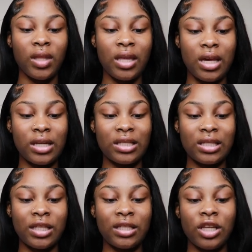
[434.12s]
yeah, it
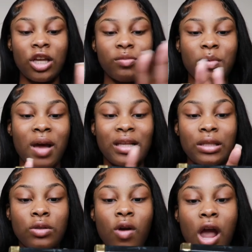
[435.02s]
just shows me my
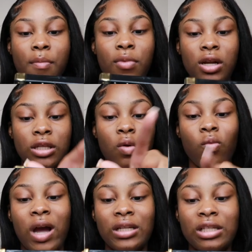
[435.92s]
subscribers,
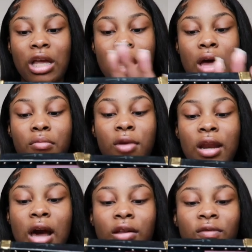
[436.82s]
watch time,
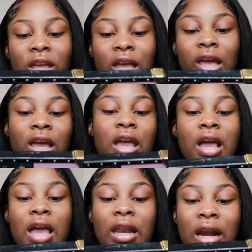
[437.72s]
and all of that.
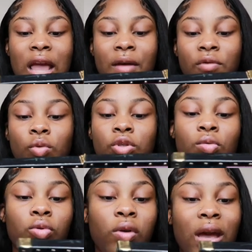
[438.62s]
And then I have
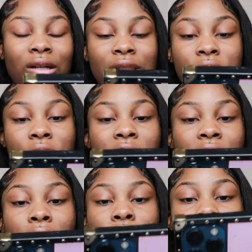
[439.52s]
YouTube Creator
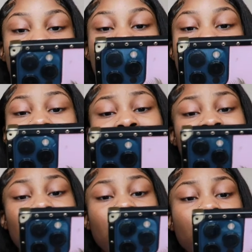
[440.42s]
Studio. I
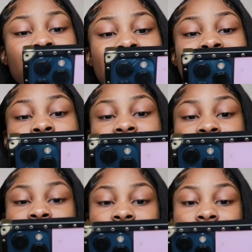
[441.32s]
also can use this to
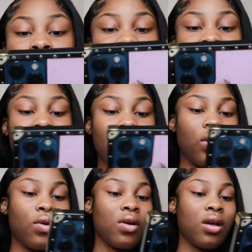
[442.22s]
manage my YouTube
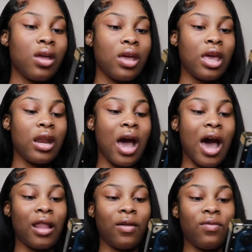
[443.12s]
channel and
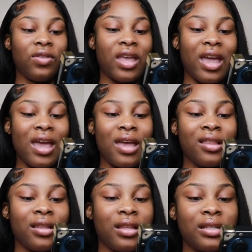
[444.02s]
all of
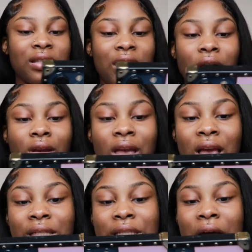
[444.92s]
that. So
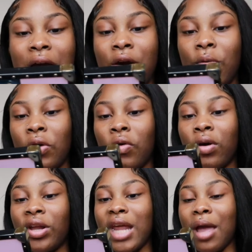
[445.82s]
yes, y'all, we're
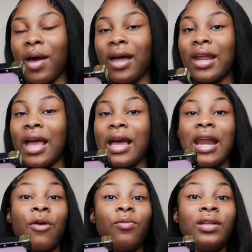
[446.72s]
growing day by day,
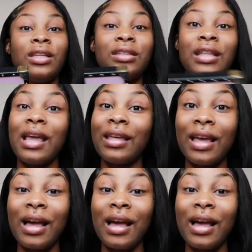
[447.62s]
and I really thank